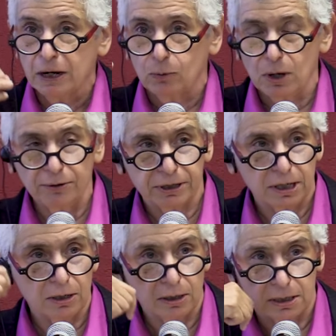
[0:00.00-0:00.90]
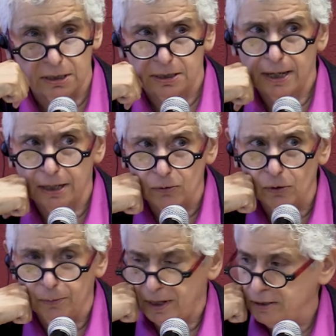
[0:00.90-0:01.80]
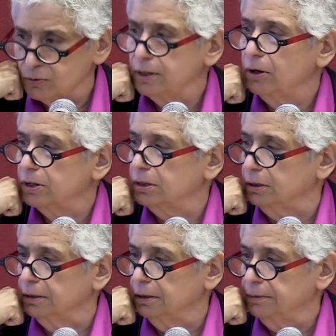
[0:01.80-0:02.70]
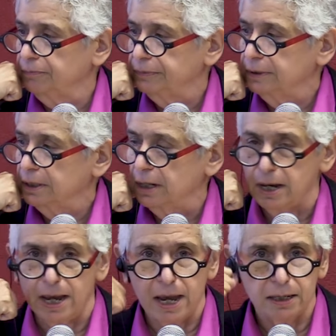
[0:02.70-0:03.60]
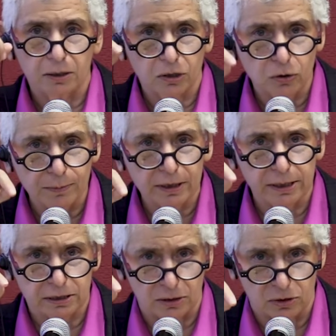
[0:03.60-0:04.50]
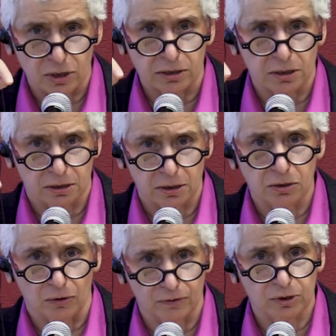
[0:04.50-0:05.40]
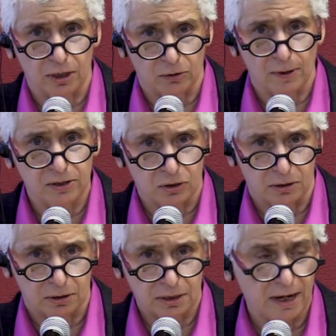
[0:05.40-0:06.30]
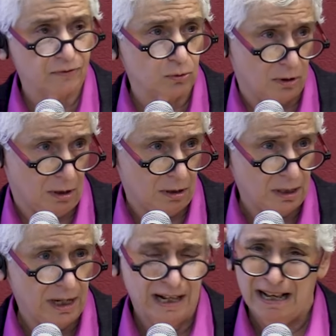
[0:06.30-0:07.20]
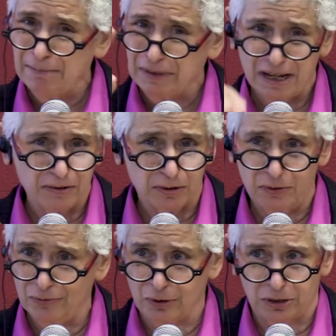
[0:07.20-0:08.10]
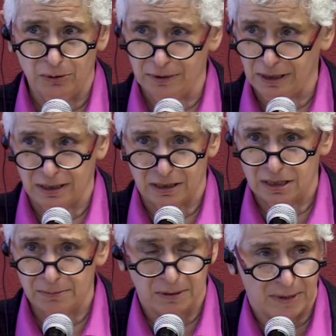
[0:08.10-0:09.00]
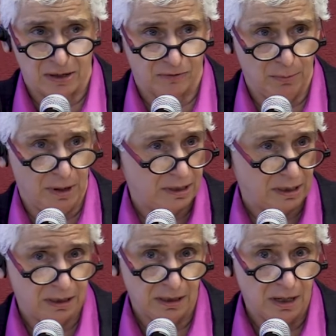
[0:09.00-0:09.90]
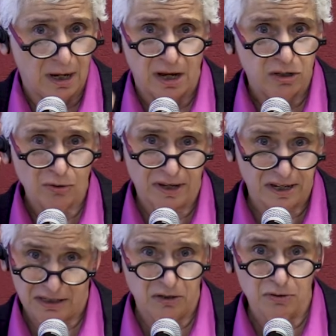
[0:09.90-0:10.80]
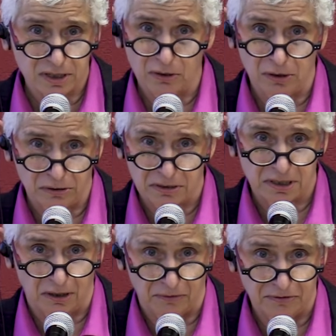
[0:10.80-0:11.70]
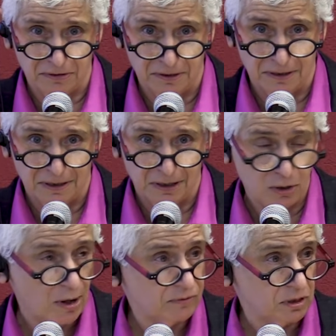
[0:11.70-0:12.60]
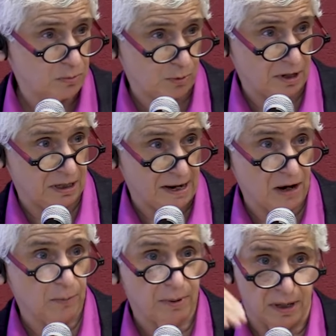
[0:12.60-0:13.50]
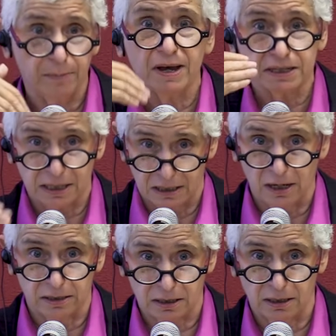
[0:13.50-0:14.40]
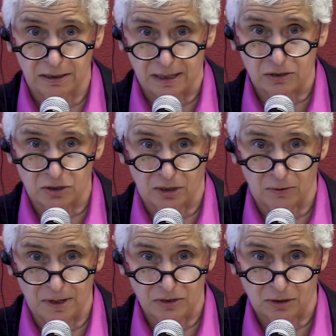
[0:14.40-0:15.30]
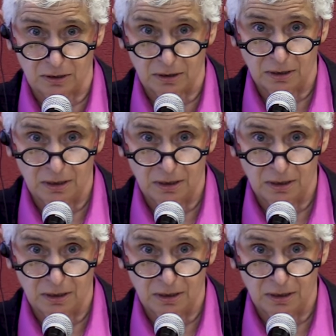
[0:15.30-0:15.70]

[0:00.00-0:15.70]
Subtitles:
Wealth care is heteropatriarchal and accumulates injustices over generations. After all, after you've accumulated some amount of money, you can't use it all yourself. You have to spread it out by passing it on to the next generation.